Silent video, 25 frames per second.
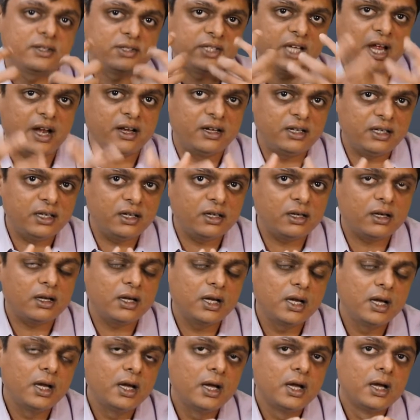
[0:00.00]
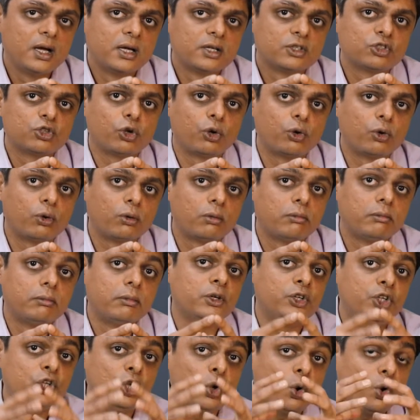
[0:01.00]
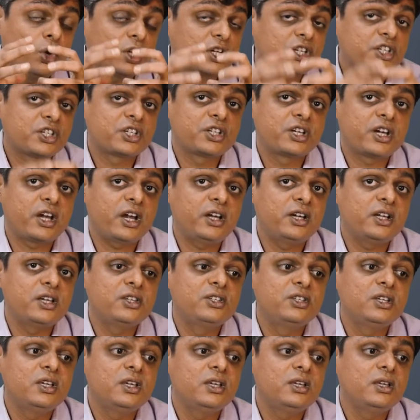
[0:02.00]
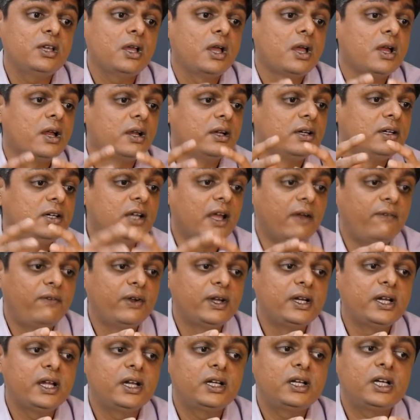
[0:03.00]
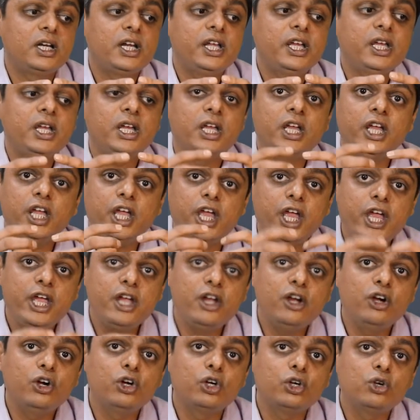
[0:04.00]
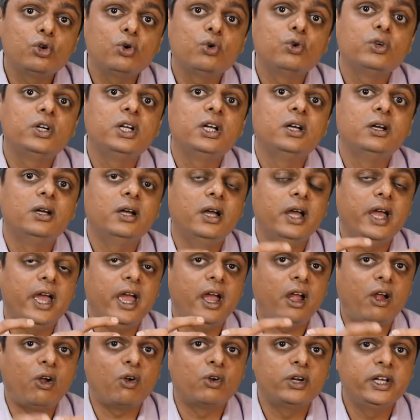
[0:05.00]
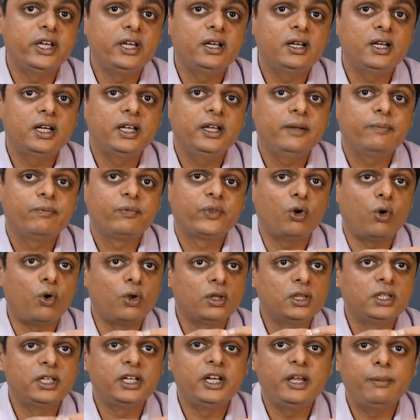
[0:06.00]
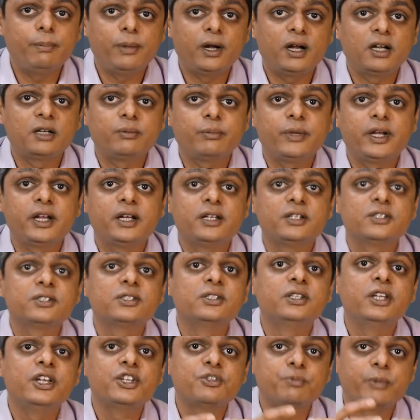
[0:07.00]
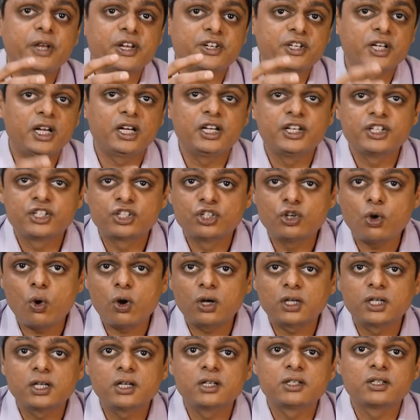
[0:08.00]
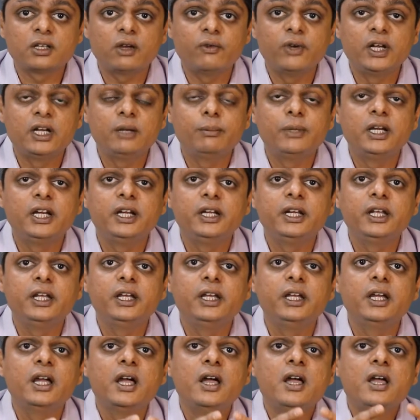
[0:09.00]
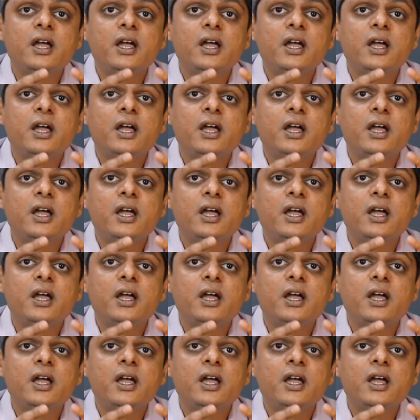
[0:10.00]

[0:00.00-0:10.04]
center. So your strategy definitely include accordingly all the departments, the specialist doctors availability